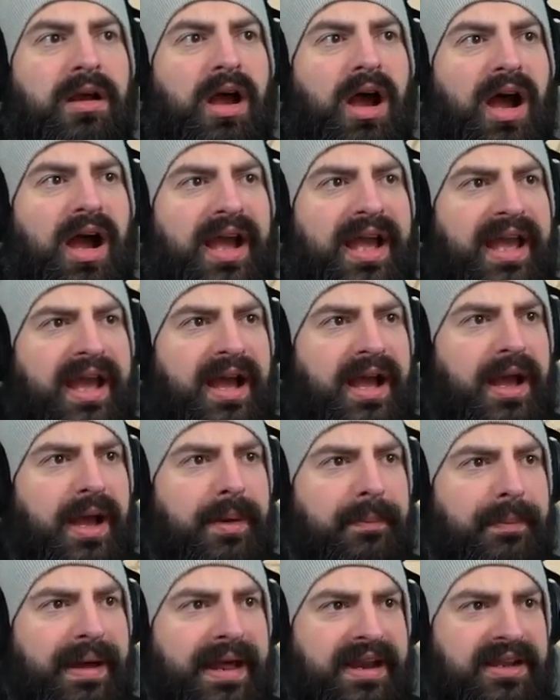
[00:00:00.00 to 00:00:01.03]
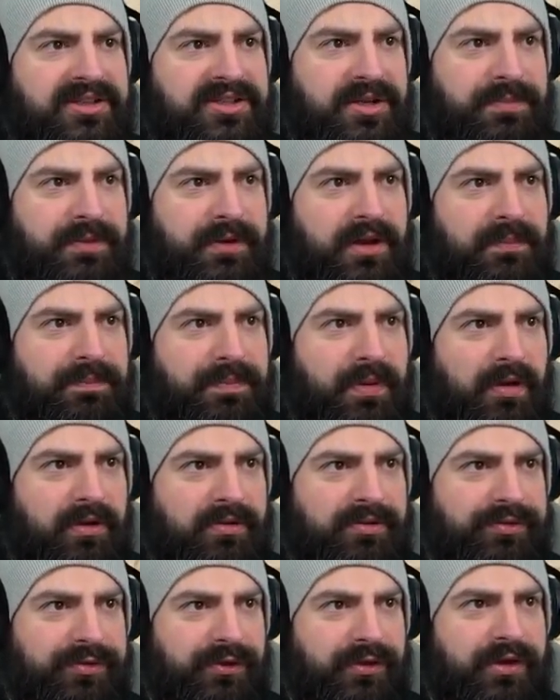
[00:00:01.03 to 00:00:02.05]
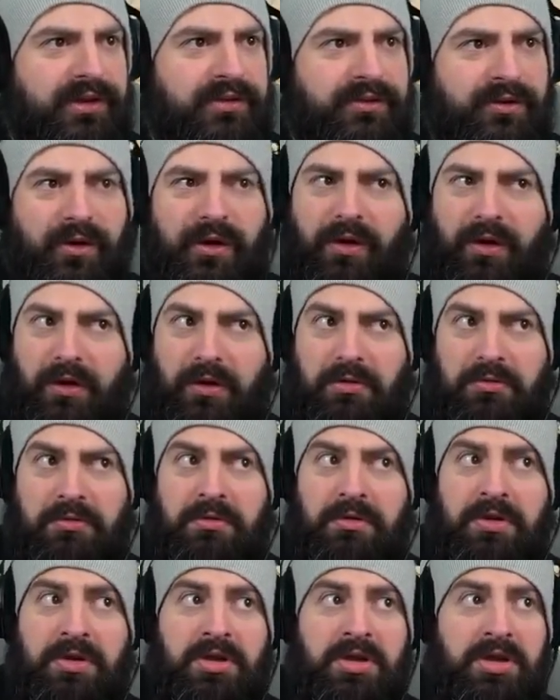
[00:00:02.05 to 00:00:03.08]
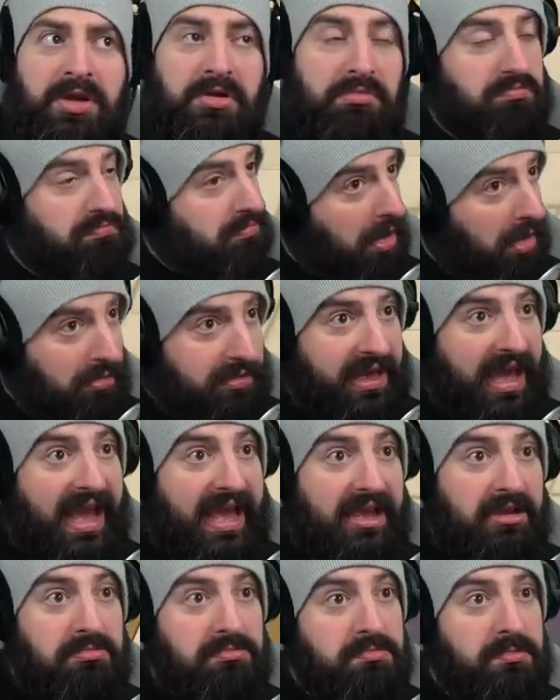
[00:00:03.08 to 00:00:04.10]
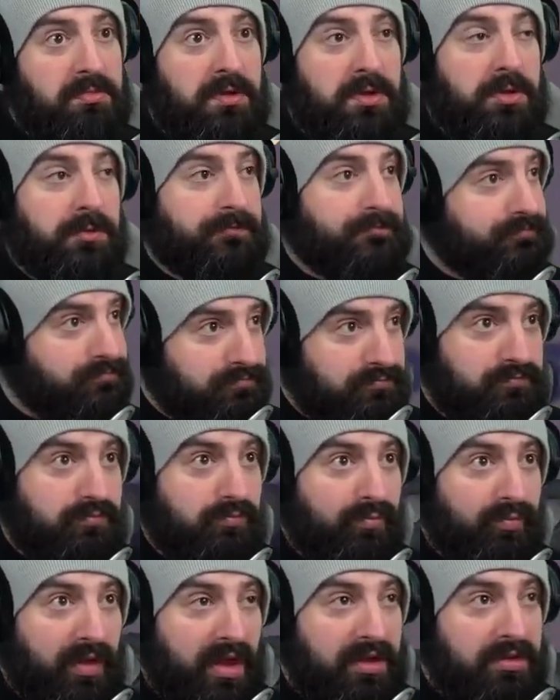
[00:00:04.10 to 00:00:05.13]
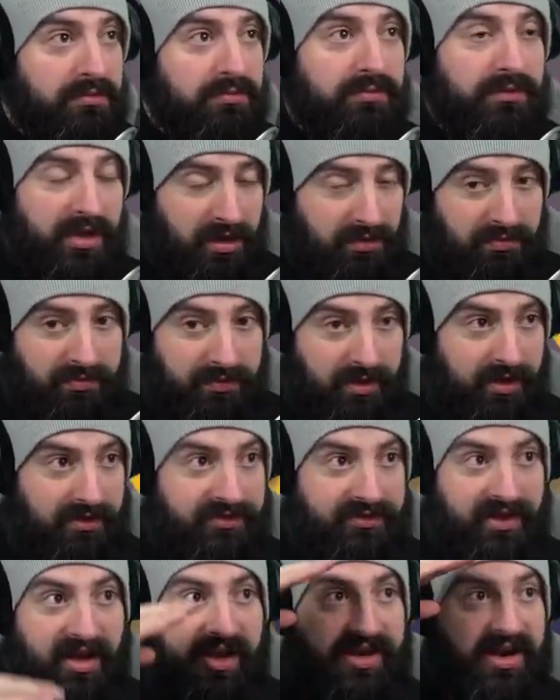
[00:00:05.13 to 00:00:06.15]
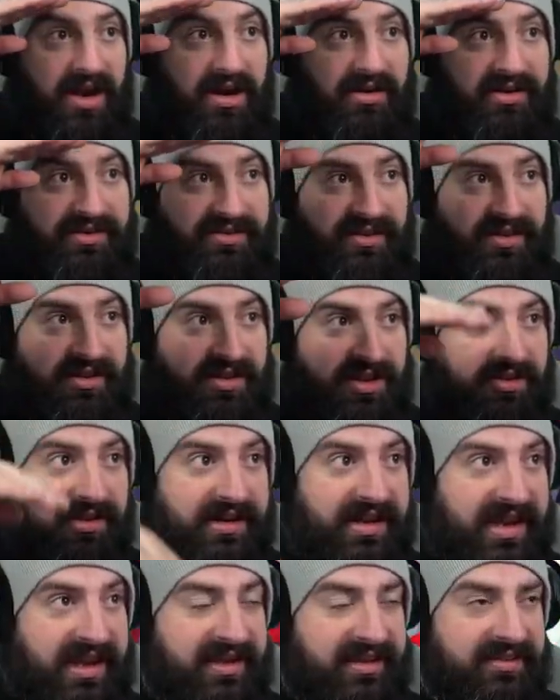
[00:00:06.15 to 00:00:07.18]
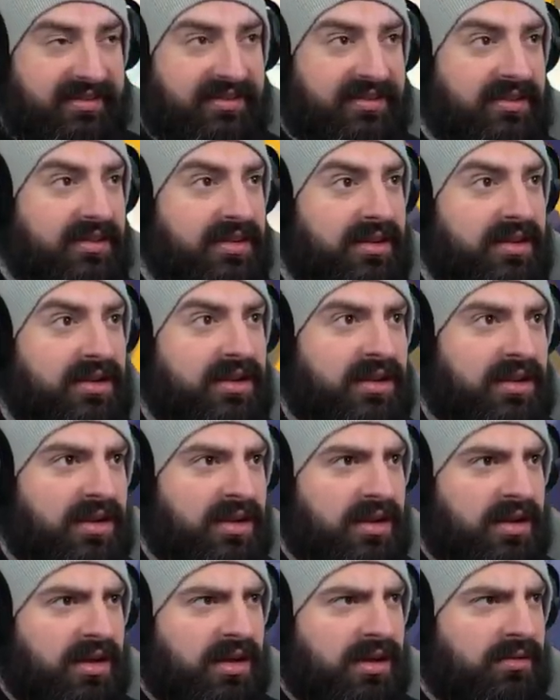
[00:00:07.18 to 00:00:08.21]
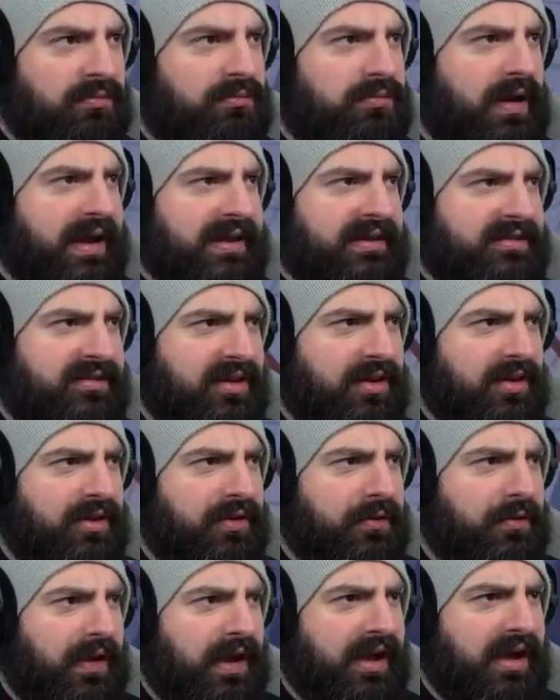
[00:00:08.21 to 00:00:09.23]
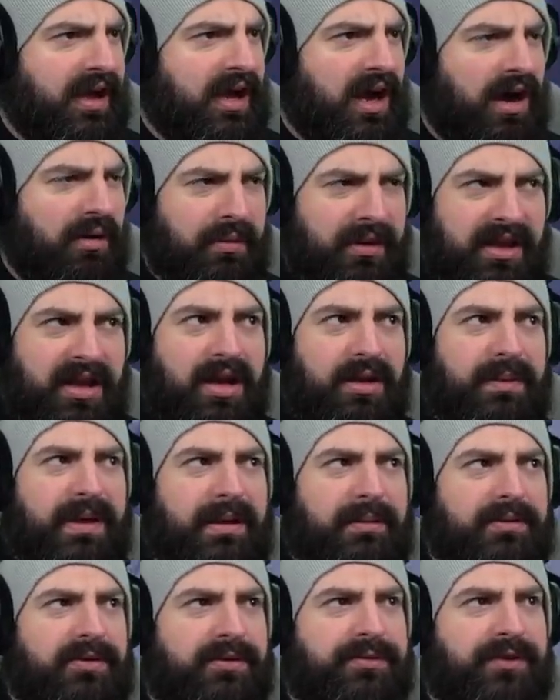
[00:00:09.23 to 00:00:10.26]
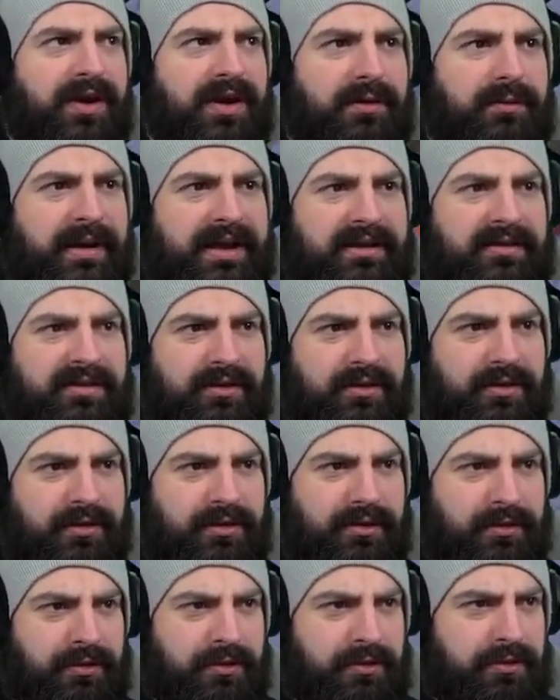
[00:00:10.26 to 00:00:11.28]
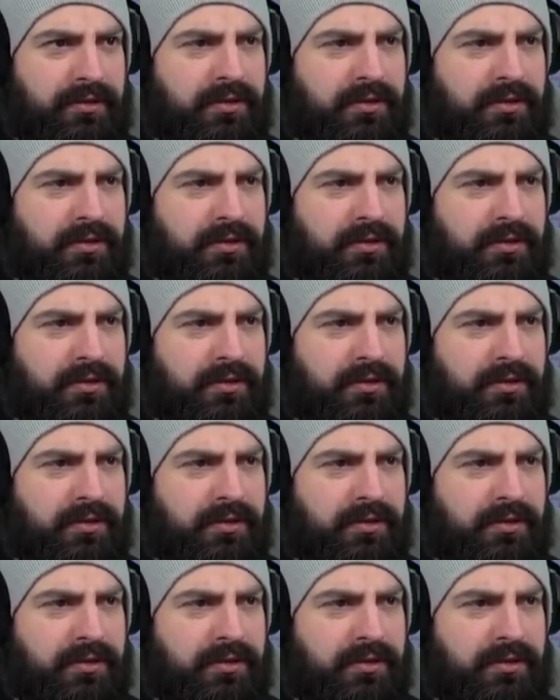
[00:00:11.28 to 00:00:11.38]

I uh, managed to put a box through a door. Okay. You, so sayonara, sucker, I guess. Right, so are we going to be able to find a way to